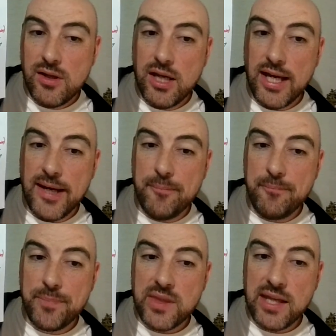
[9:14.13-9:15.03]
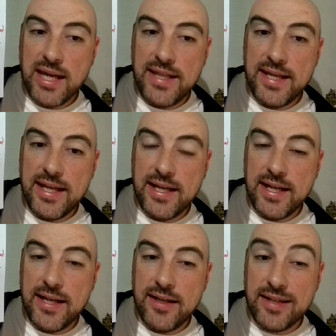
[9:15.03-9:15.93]
And
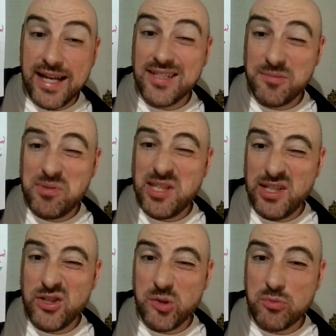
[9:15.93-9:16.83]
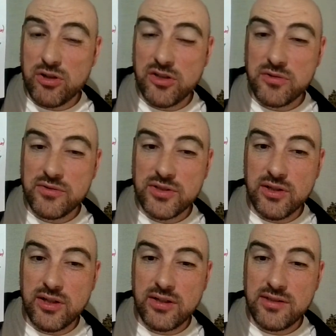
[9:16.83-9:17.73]
that is a particularly good price with
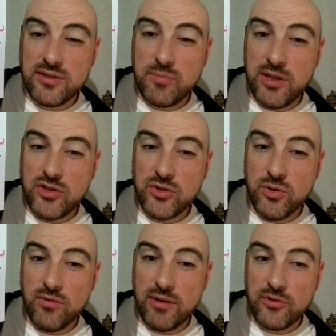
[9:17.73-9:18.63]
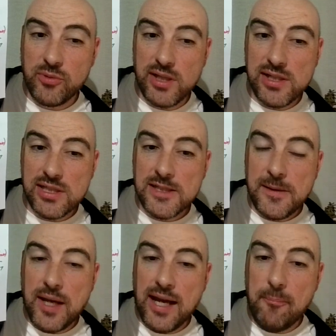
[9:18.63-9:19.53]
Sky because it's a bit shorter elsewhere.
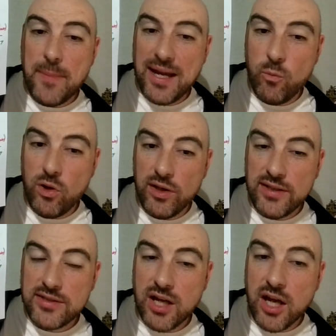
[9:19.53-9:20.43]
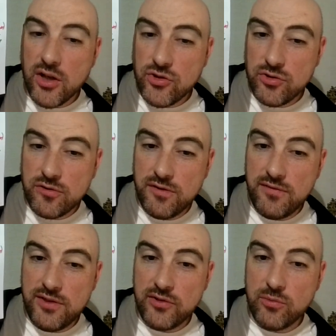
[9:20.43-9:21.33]
And Matt Wallace,
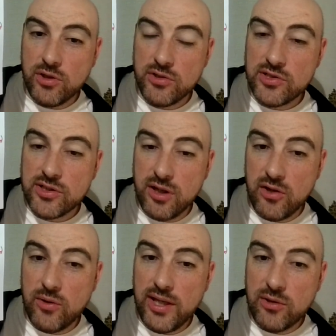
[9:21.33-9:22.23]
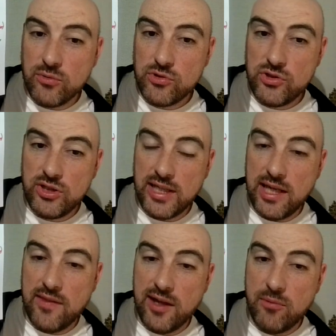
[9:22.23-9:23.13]
150-1, Sky or Hills, you can
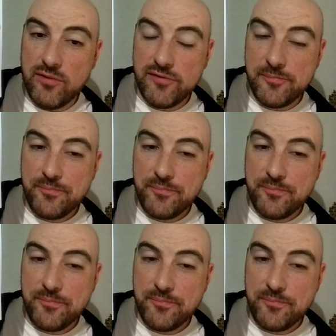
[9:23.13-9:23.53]
get that with.